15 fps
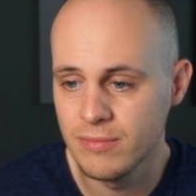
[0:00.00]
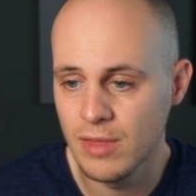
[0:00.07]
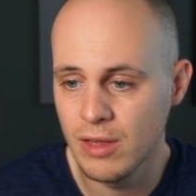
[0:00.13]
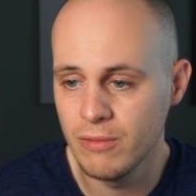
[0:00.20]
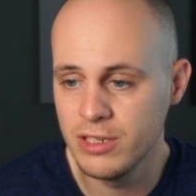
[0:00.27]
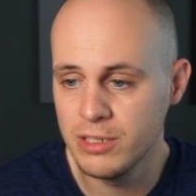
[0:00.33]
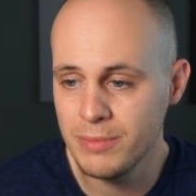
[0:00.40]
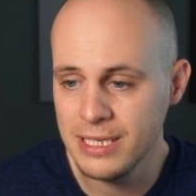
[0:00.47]

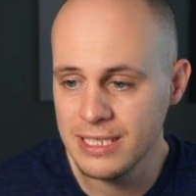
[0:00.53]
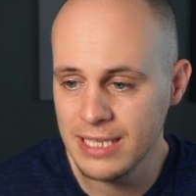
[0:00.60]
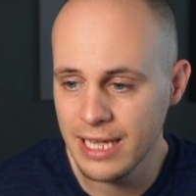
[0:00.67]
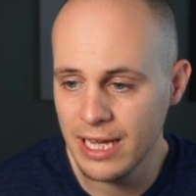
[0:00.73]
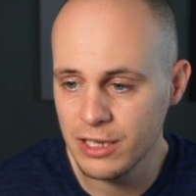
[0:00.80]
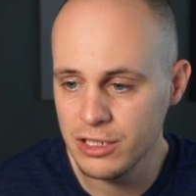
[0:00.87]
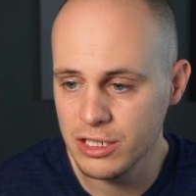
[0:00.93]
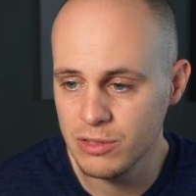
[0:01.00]
which means they
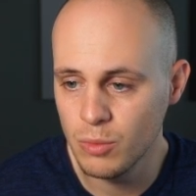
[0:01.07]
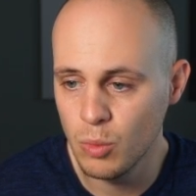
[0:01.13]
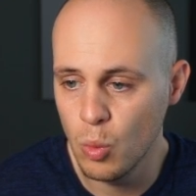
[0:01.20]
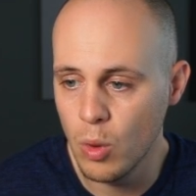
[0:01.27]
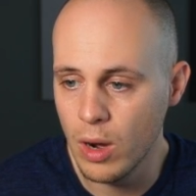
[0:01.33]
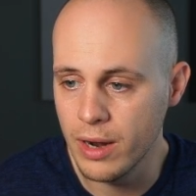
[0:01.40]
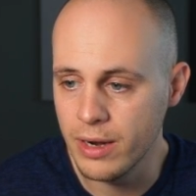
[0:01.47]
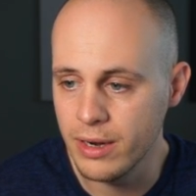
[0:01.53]
are just
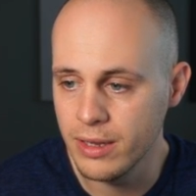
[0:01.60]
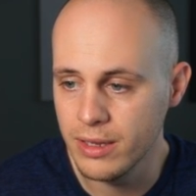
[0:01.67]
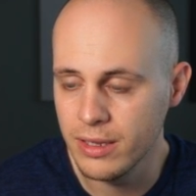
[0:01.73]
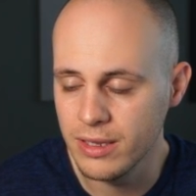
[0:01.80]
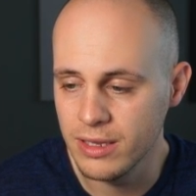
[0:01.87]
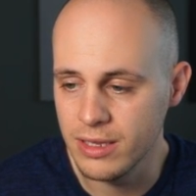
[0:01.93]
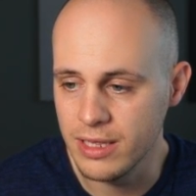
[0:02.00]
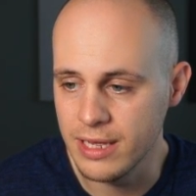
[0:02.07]
1
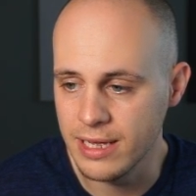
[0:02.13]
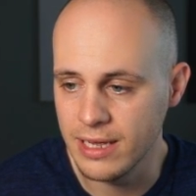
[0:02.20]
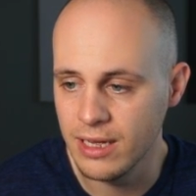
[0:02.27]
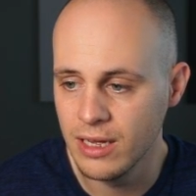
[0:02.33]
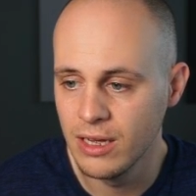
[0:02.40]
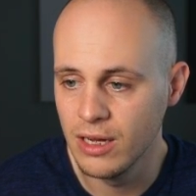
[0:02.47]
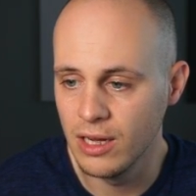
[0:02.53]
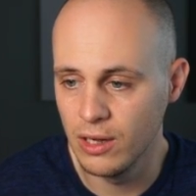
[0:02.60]
year
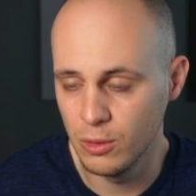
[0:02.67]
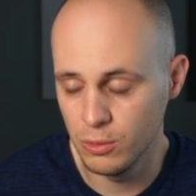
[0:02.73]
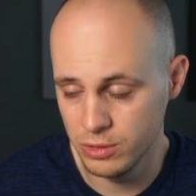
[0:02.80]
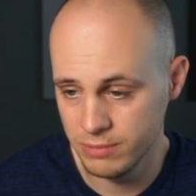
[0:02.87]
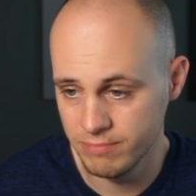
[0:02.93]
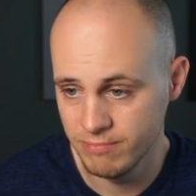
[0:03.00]
old